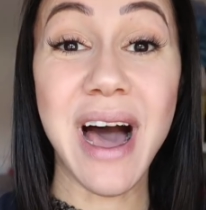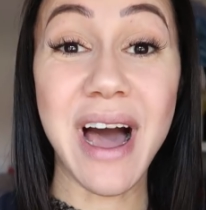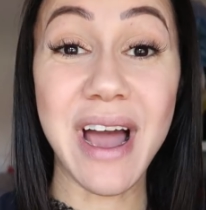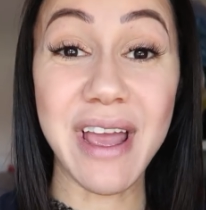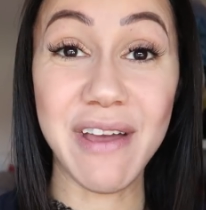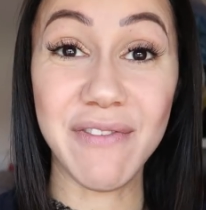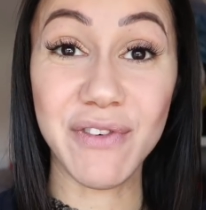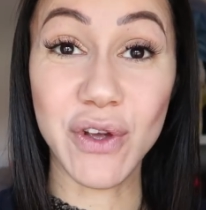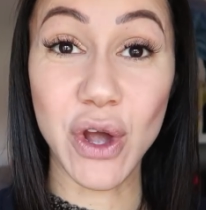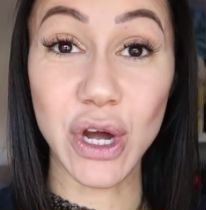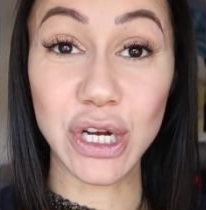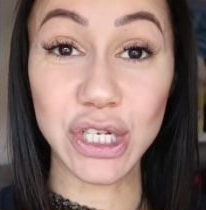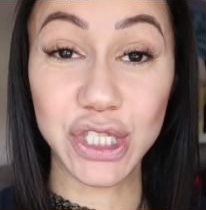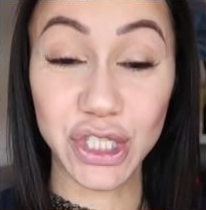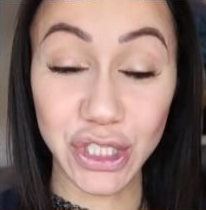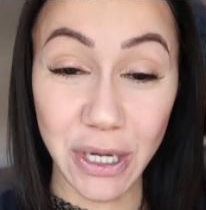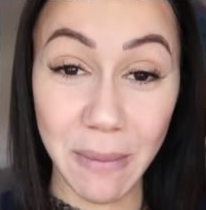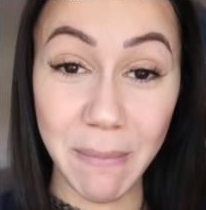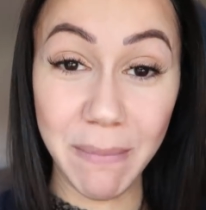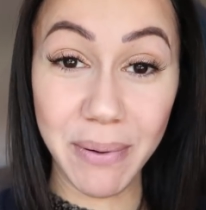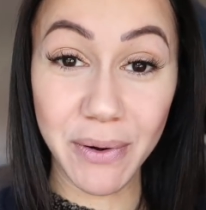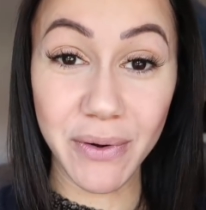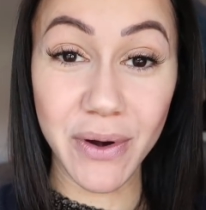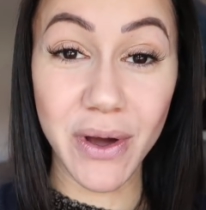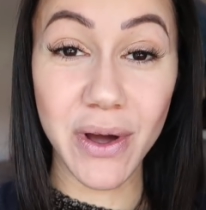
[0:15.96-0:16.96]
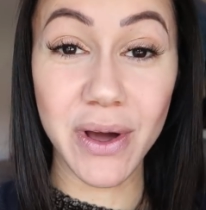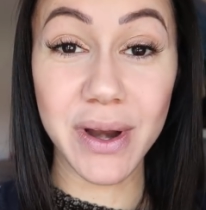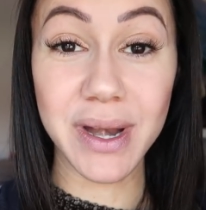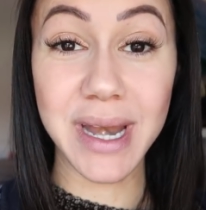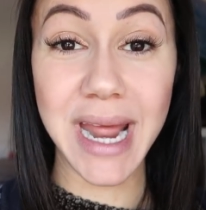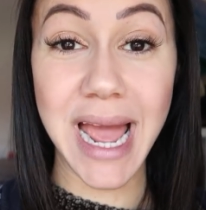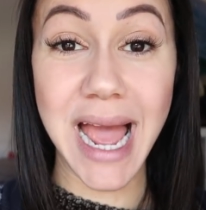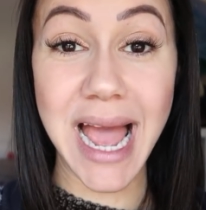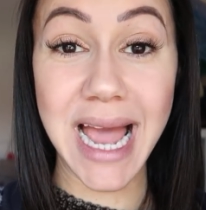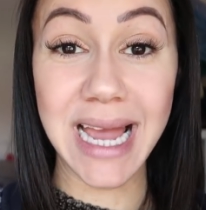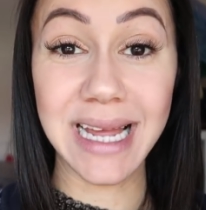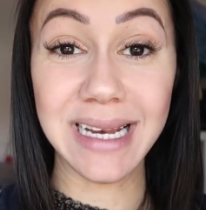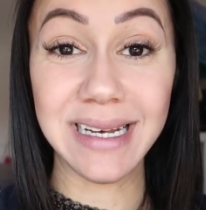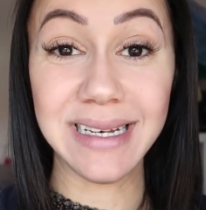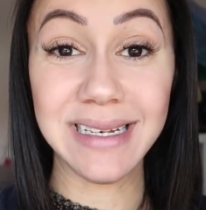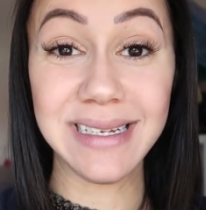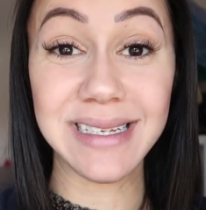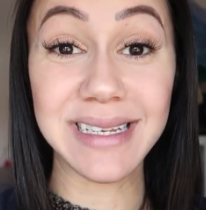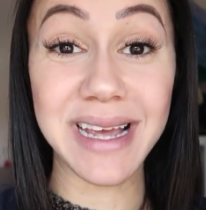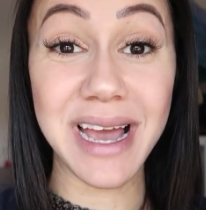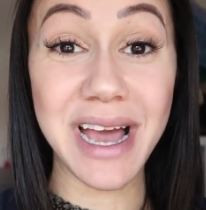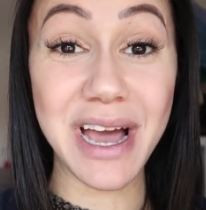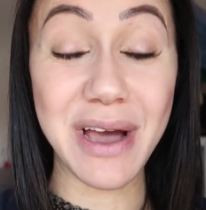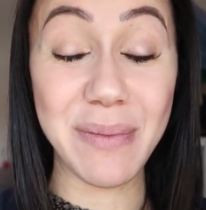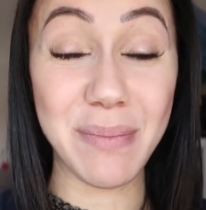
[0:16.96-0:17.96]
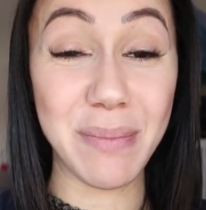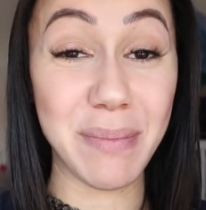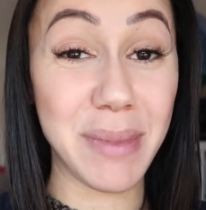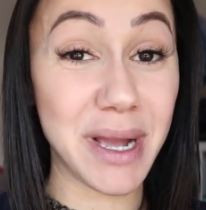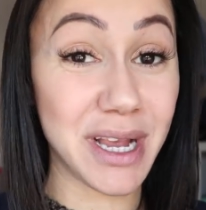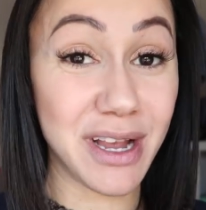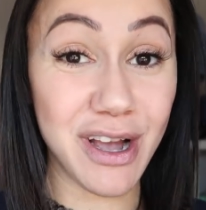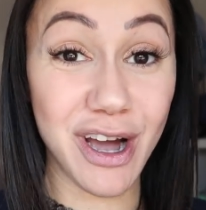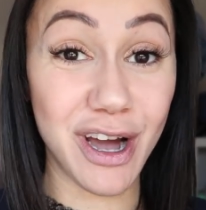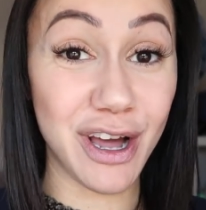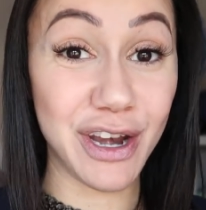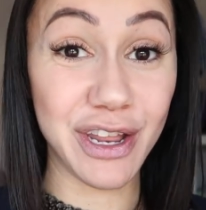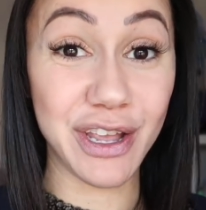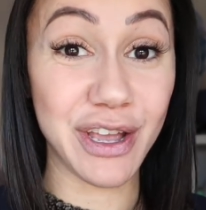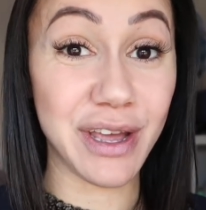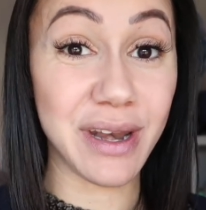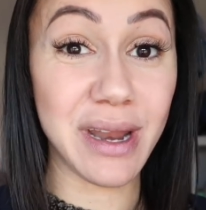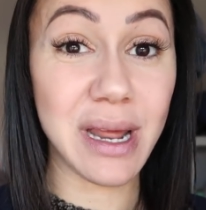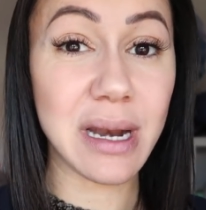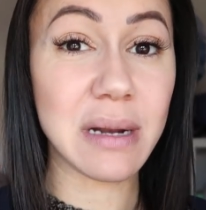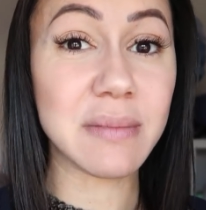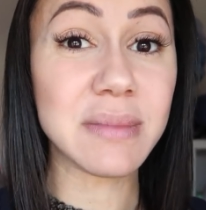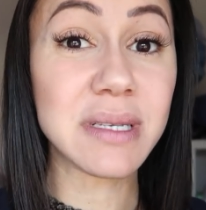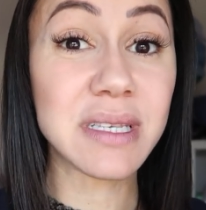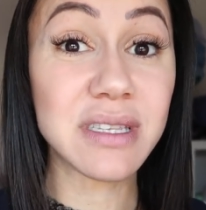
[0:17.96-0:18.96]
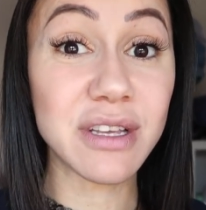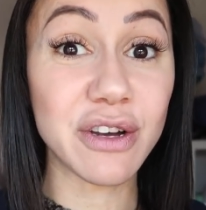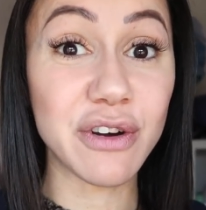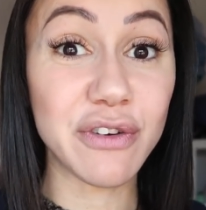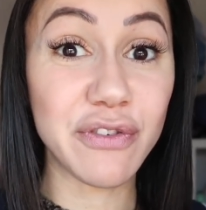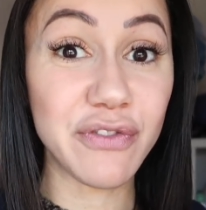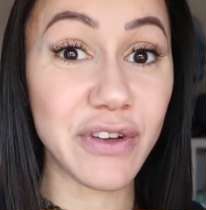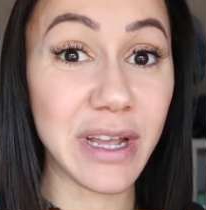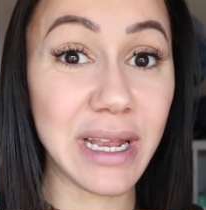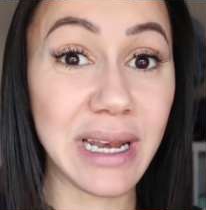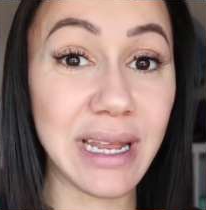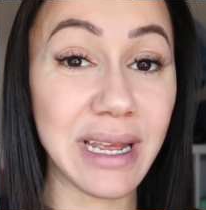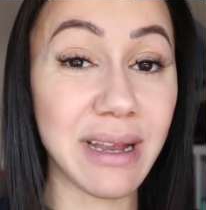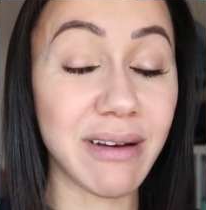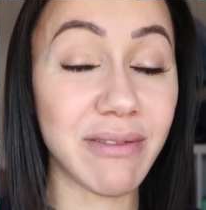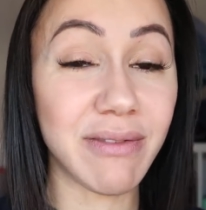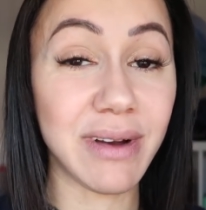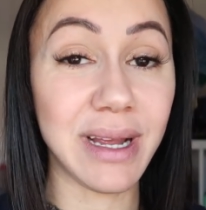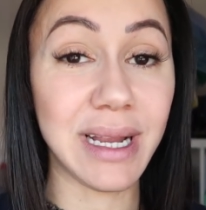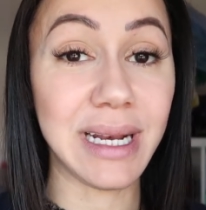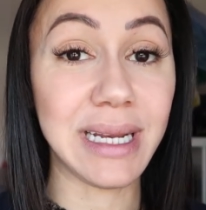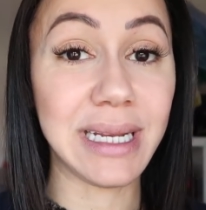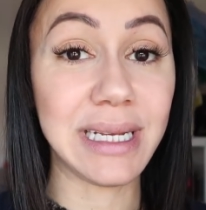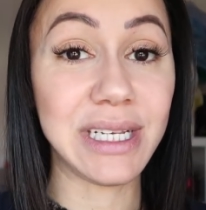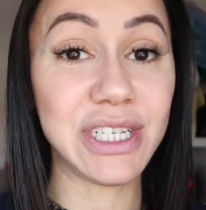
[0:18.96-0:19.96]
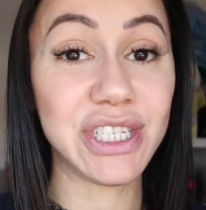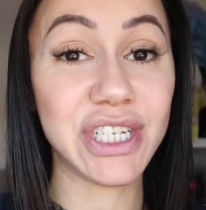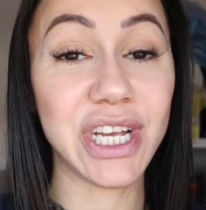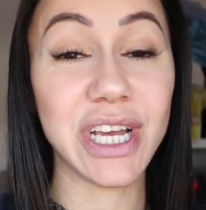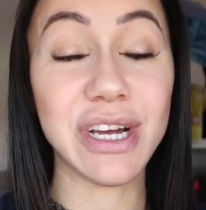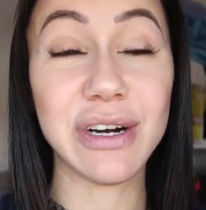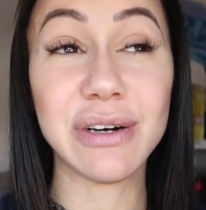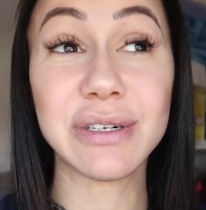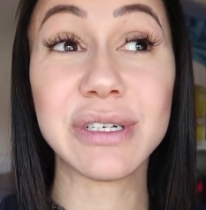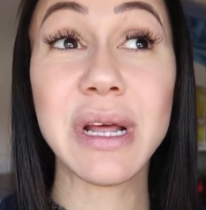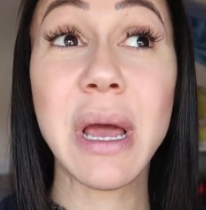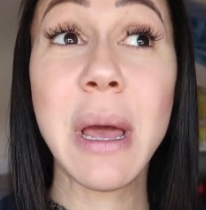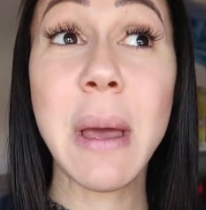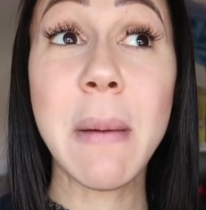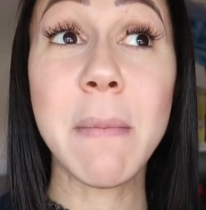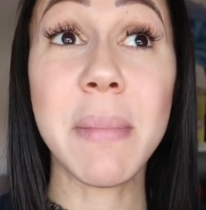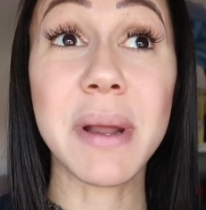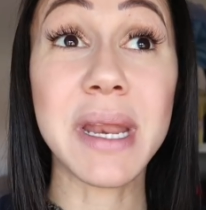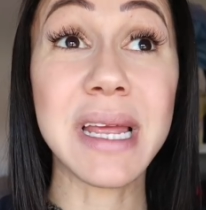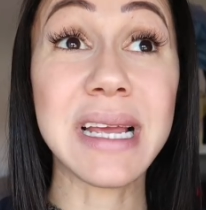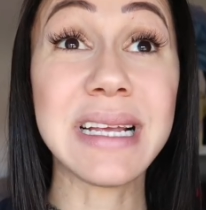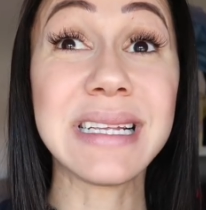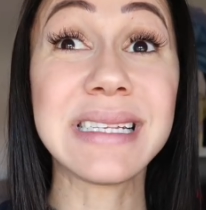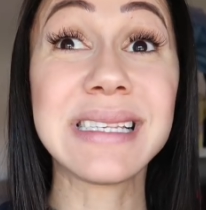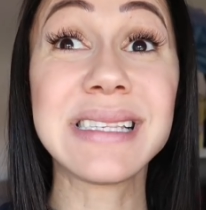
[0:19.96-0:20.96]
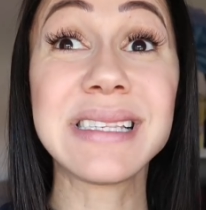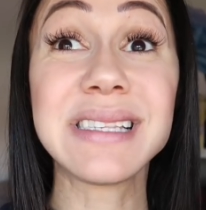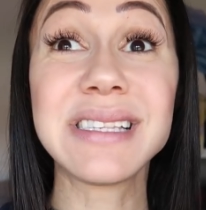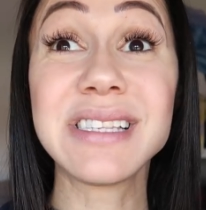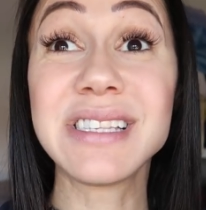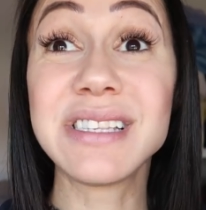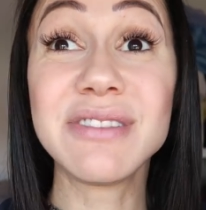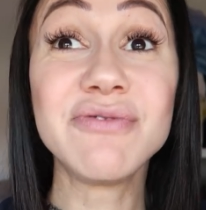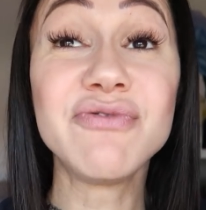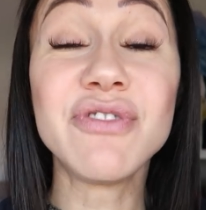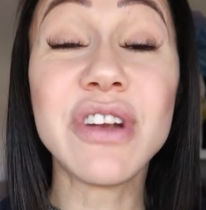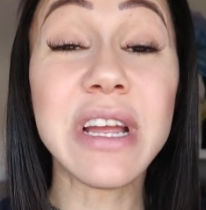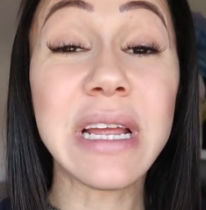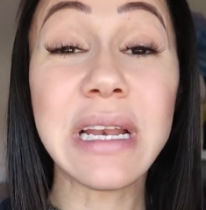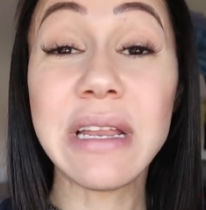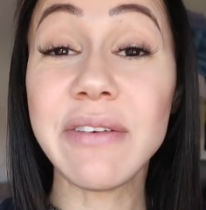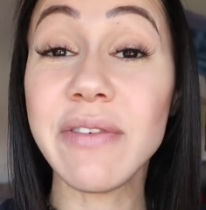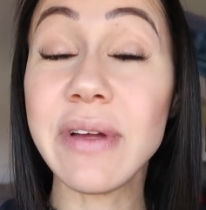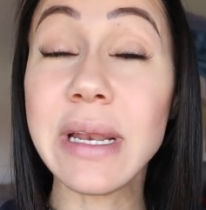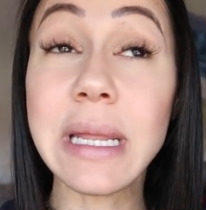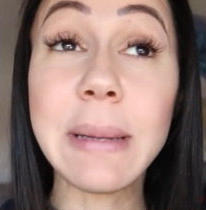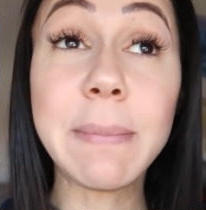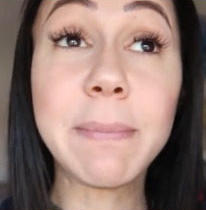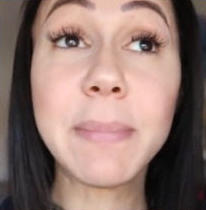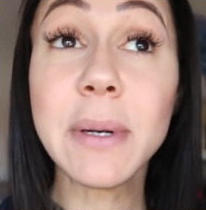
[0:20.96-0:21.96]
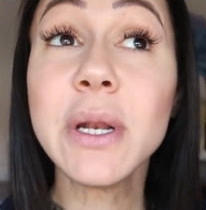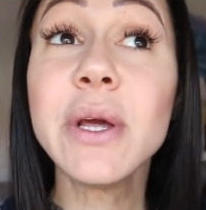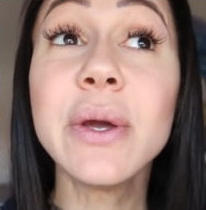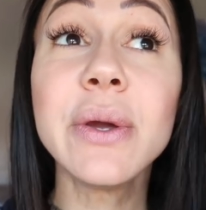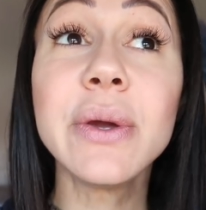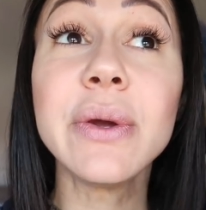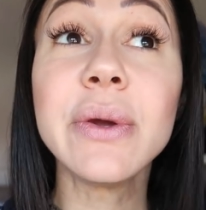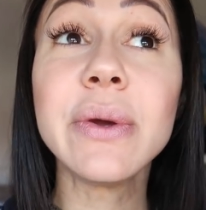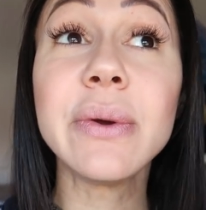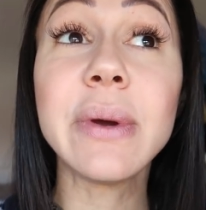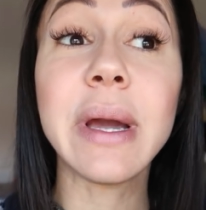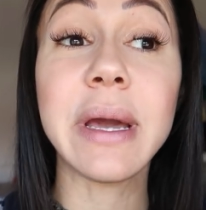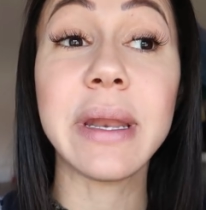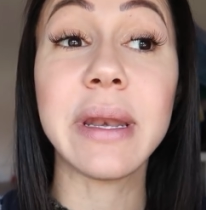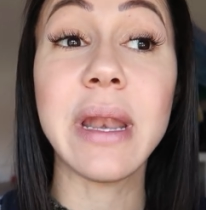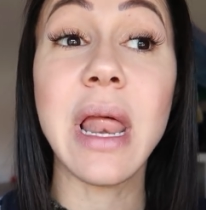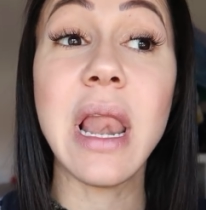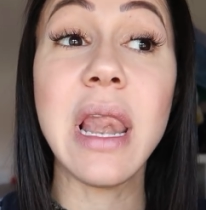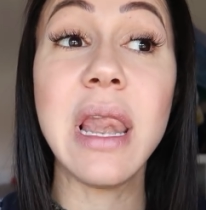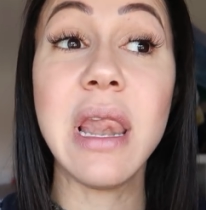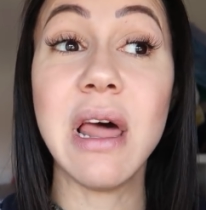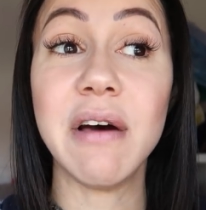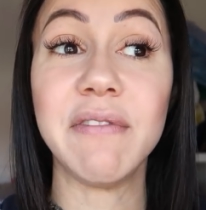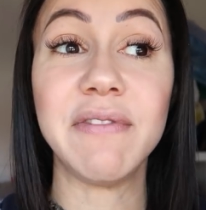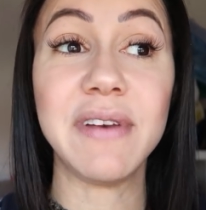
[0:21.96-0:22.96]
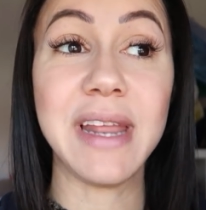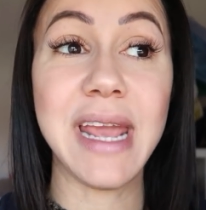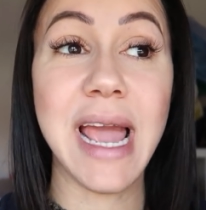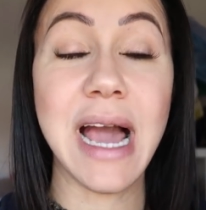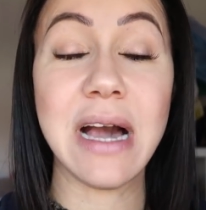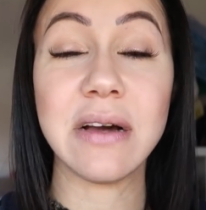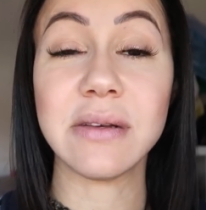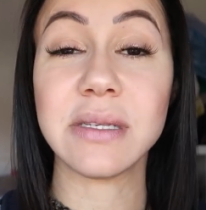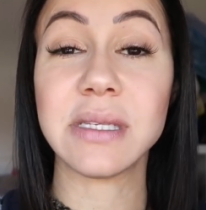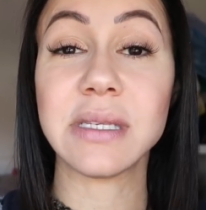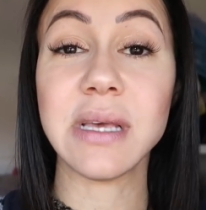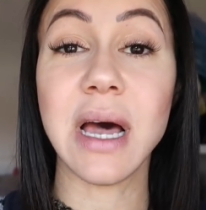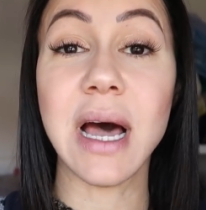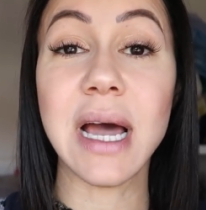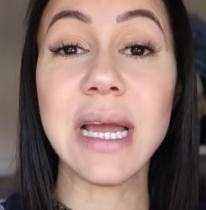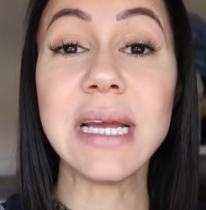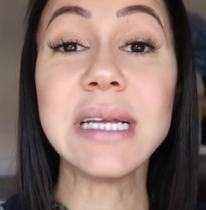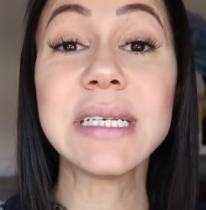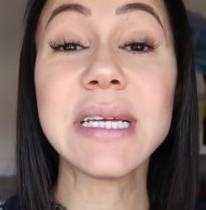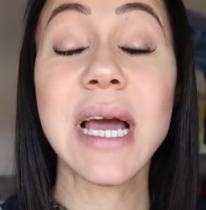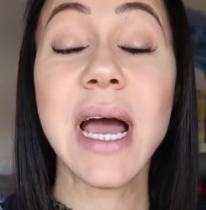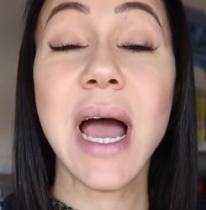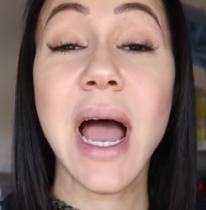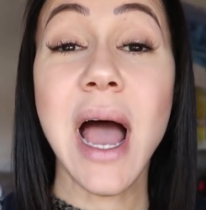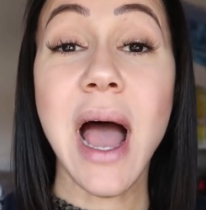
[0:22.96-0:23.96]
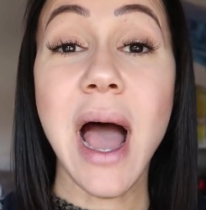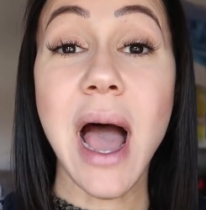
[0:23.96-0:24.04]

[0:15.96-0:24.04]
I have got a jumper on and my cardigan, and I'm still feeling really chilled, but it is really, really blue and lovely outside.